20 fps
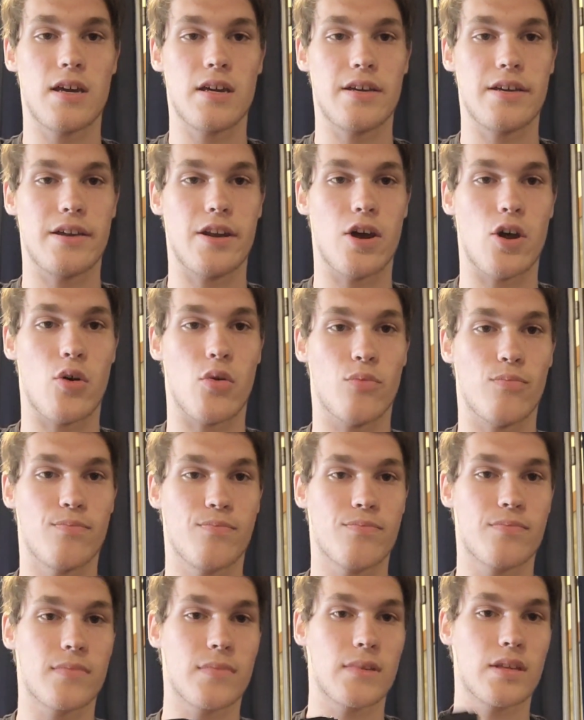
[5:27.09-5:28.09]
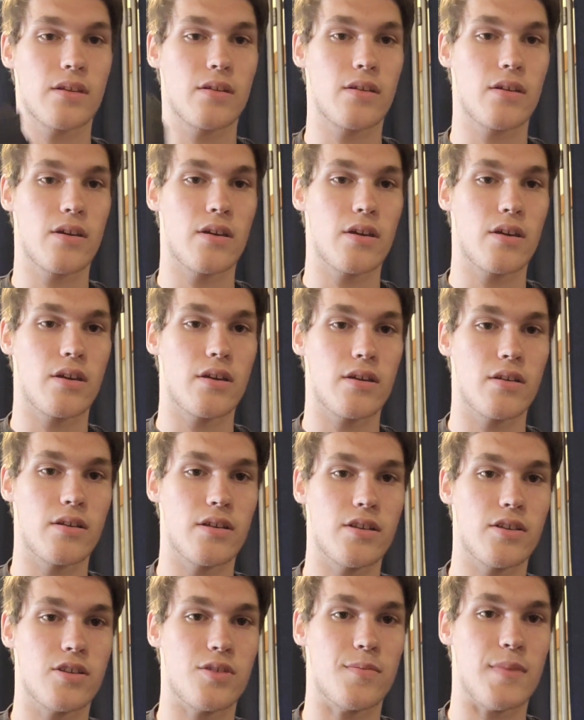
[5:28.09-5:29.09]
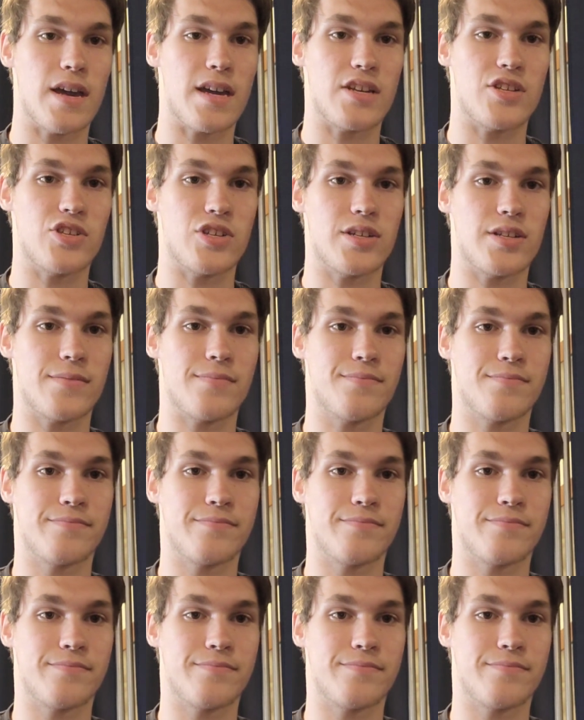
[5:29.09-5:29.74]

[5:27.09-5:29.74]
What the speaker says: This magazine.